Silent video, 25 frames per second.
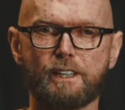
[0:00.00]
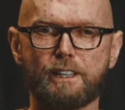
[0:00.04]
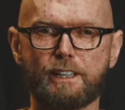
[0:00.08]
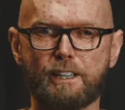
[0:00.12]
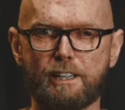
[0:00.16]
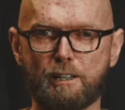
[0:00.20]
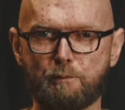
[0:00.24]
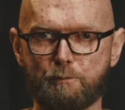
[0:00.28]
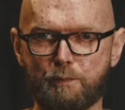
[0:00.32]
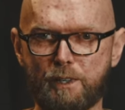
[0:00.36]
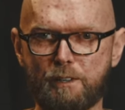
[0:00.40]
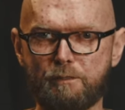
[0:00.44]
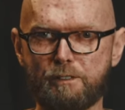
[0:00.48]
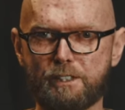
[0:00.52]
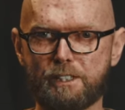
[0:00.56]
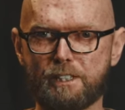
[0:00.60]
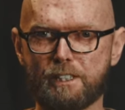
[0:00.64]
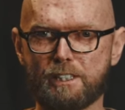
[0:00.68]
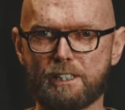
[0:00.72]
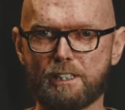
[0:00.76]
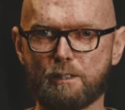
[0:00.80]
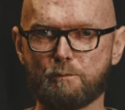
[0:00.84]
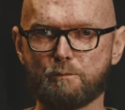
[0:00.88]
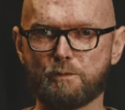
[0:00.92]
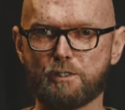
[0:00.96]
in PV
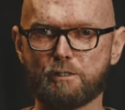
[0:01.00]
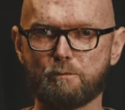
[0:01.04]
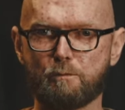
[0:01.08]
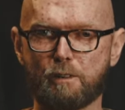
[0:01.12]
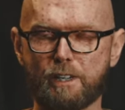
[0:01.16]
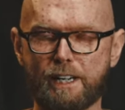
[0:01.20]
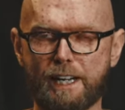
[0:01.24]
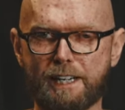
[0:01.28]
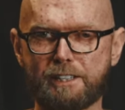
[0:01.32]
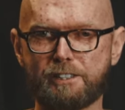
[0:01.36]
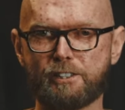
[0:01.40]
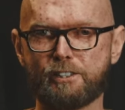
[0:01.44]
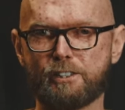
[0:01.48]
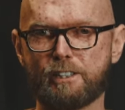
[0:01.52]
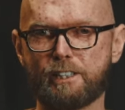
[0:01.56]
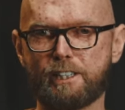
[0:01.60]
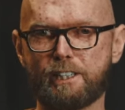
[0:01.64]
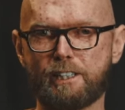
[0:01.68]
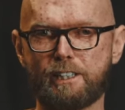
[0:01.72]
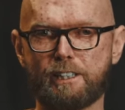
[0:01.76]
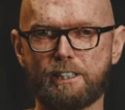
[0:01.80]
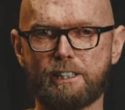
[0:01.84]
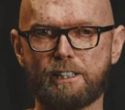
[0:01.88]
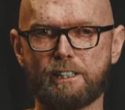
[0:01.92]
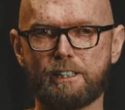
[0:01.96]
systems was
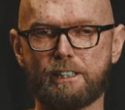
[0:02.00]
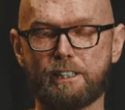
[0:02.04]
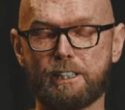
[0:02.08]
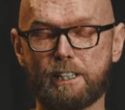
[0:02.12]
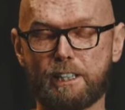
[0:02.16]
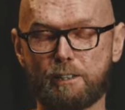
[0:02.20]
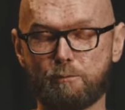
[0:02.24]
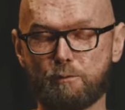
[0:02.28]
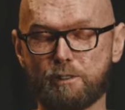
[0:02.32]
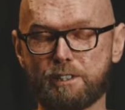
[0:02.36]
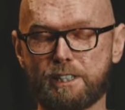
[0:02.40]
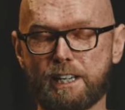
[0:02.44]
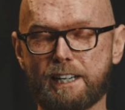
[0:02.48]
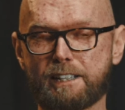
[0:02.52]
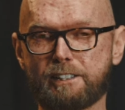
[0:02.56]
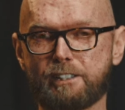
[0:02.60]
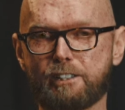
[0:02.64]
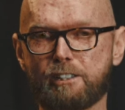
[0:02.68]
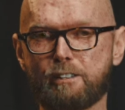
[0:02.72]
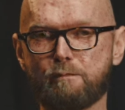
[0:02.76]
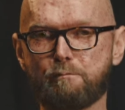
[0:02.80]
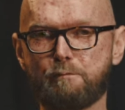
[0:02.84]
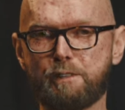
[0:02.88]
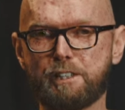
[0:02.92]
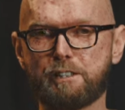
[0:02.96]

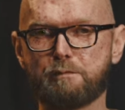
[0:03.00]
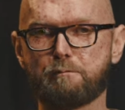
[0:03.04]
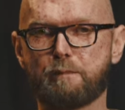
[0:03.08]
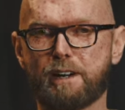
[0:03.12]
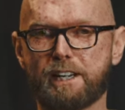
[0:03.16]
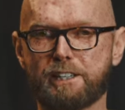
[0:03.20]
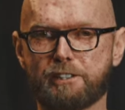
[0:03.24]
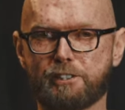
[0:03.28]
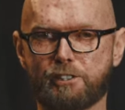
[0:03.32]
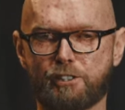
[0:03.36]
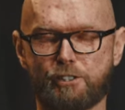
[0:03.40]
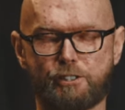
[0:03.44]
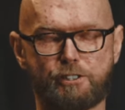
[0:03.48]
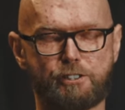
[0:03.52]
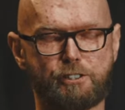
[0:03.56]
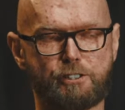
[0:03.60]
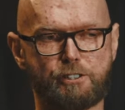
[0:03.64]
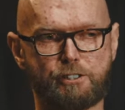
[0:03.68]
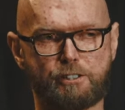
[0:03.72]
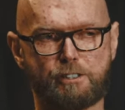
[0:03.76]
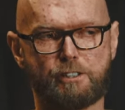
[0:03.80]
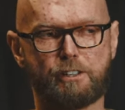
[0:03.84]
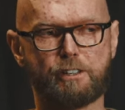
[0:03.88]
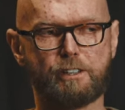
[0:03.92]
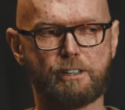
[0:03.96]
actually
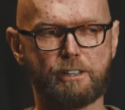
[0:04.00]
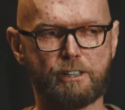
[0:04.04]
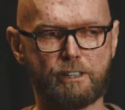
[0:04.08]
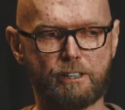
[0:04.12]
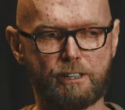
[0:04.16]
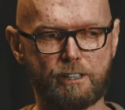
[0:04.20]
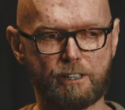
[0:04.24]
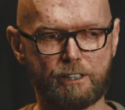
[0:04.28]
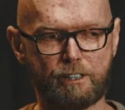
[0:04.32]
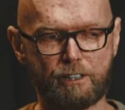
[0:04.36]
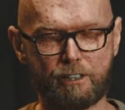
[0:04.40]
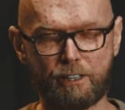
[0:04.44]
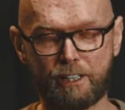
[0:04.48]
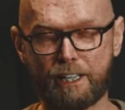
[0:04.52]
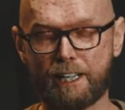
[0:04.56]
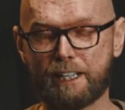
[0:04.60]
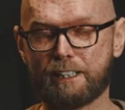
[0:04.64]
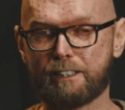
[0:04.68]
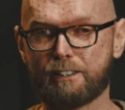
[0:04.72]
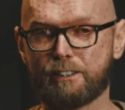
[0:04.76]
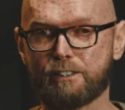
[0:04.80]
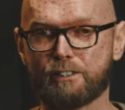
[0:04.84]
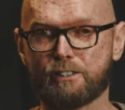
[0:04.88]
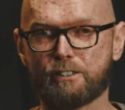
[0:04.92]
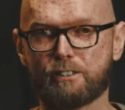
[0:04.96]
mismatched
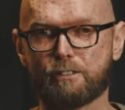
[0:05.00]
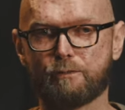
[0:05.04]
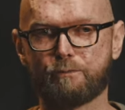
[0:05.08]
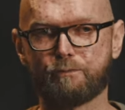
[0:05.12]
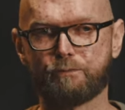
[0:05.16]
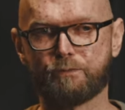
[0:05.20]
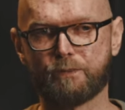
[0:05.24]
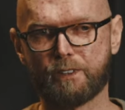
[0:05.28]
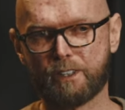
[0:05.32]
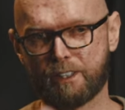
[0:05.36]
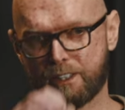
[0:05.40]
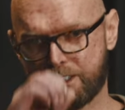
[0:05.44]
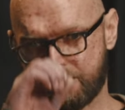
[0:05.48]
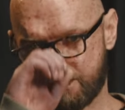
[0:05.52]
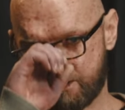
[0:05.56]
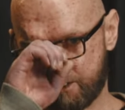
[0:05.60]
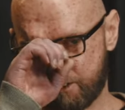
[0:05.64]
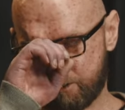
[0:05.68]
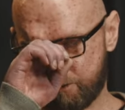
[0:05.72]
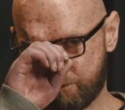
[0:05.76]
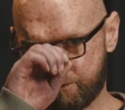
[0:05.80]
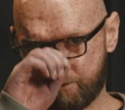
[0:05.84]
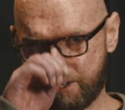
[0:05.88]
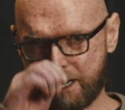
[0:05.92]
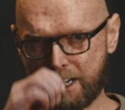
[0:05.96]
connectors.
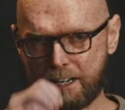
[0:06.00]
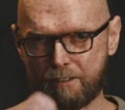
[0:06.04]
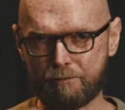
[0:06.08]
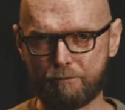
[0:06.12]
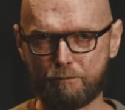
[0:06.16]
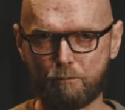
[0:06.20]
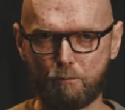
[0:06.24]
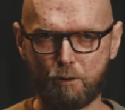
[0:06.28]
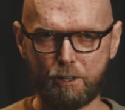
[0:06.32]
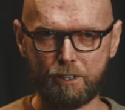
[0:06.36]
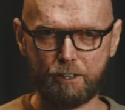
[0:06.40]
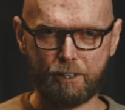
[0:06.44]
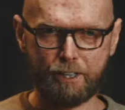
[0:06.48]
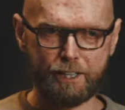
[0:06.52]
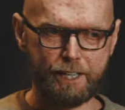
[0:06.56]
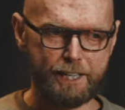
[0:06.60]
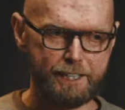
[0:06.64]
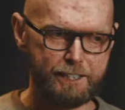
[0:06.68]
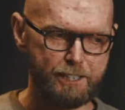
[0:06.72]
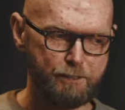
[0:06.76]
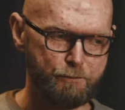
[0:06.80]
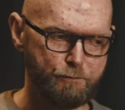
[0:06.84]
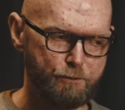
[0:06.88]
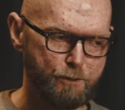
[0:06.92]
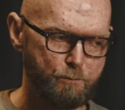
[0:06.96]
So you have one
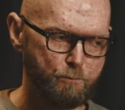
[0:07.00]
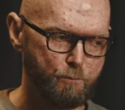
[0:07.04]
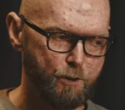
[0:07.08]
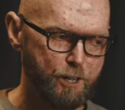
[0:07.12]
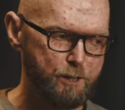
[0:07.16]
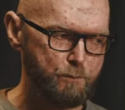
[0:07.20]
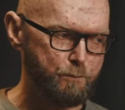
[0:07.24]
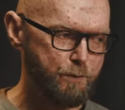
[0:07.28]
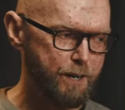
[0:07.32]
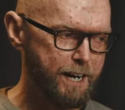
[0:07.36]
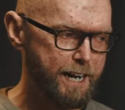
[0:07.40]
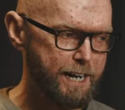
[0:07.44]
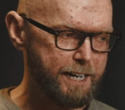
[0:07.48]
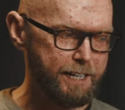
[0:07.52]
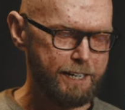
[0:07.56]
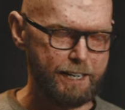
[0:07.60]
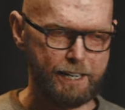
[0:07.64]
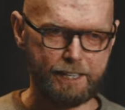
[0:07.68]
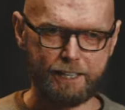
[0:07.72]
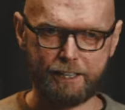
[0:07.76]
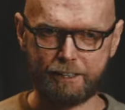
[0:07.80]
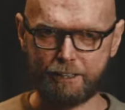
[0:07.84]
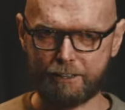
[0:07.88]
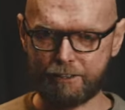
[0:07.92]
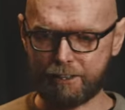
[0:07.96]
connector from one brand
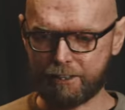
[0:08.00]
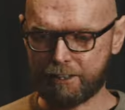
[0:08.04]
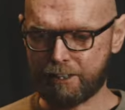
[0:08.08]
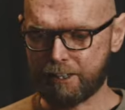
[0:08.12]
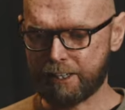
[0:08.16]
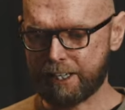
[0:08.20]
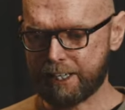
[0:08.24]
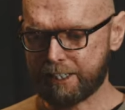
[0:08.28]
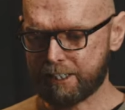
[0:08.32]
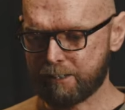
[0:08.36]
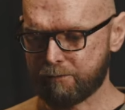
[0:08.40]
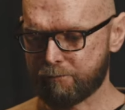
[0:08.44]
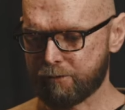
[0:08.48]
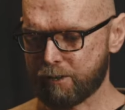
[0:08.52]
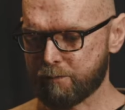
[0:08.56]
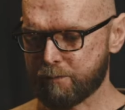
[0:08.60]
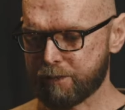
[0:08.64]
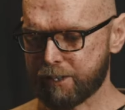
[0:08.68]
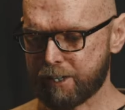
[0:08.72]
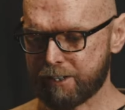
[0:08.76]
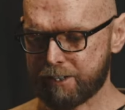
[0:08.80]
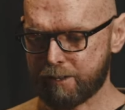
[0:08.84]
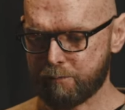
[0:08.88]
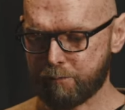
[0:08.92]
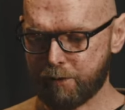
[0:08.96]
and another connector from
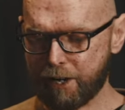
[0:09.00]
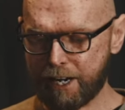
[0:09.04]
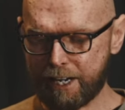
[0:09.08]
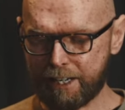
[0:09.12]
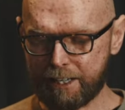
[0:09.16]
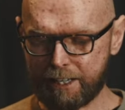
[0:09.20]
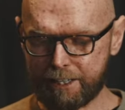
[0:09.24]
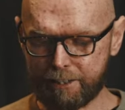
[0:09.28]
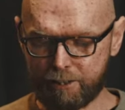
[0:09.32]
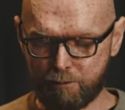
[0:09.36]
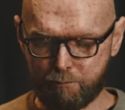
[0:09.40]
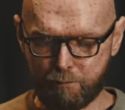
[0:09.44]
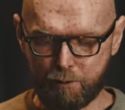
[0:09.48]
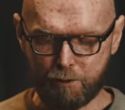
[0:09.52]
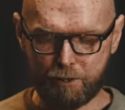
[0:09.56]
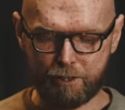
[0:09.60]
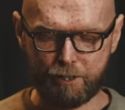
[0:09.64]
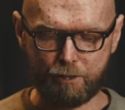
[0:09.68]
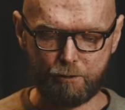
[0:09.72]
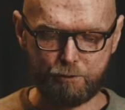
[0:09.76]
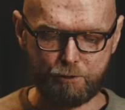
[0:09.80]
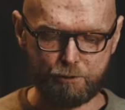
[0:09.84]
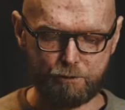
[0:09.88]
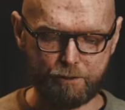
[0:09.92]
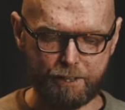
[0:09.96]
another brand, and you put
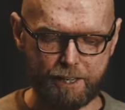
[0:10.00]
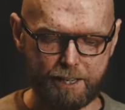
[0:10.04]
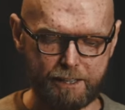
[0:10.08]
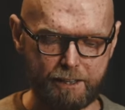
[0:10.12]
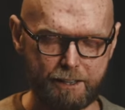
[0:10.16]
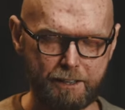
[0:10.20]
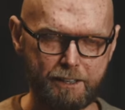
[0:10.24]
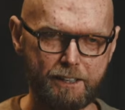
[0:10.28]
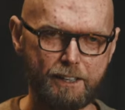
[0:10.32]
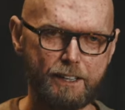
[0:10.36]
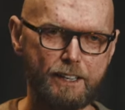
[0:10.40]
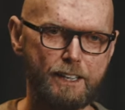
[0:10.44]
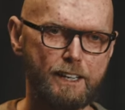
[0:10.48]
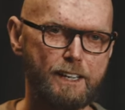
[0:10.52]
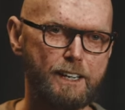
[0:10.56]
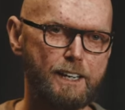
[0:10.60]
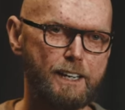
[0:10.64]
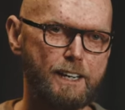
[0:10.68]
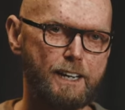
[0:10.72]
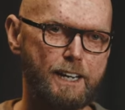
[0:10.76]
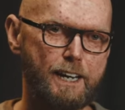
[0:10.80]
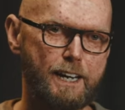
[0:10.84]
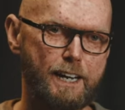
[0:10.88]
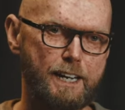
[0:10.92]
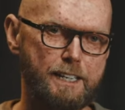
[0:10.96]
those together.
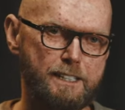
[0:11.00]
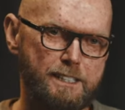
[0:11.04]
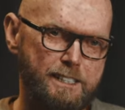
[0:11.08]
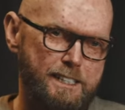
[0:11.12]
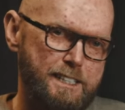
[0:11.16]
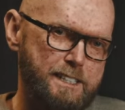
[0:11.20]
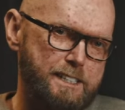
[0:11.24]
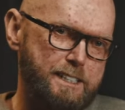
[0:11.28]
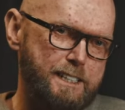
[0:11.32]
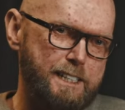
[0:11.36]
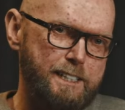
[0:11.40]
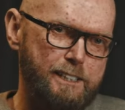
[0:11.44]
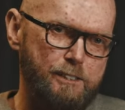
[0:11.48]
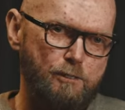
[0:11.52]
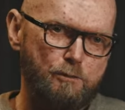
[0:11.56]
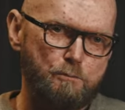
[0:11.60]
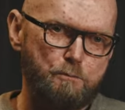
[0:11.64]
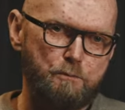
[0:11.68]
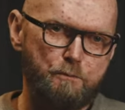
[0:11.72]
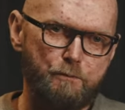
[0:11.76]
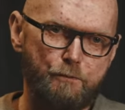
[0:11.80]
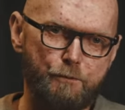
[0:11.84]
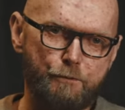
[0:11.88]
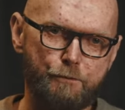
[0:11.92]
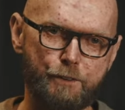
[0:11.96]
And since they
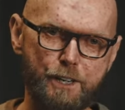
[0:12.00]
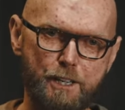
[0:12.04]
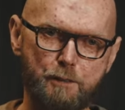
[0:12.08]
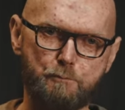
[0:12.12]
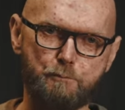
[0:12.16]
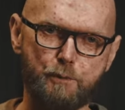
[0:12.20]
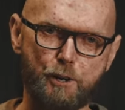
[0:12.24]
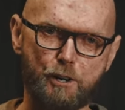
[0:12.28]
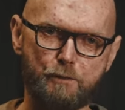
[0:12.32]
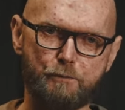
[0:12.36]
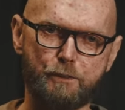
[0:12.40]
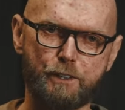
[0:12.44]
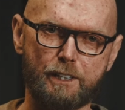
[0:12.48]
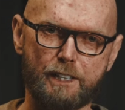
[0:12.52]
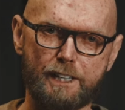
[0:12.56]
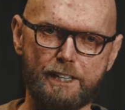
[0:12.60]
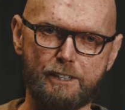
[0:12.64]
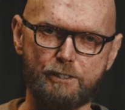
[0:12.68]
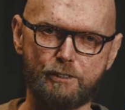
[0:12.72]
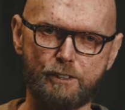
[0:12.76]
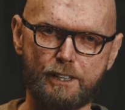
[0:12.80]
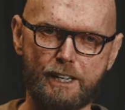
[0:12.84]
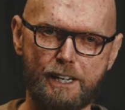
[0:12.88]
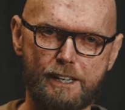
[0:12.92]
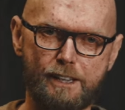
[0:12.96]
don't fit perfectly
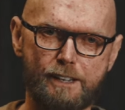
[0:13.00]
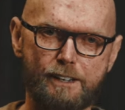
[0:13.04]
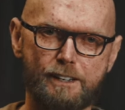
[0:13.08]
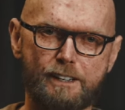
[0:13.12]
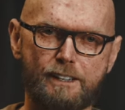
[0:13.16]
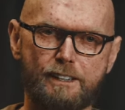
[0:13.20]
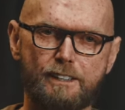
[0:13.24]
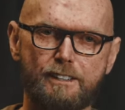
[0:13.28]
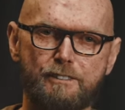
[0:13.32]
together,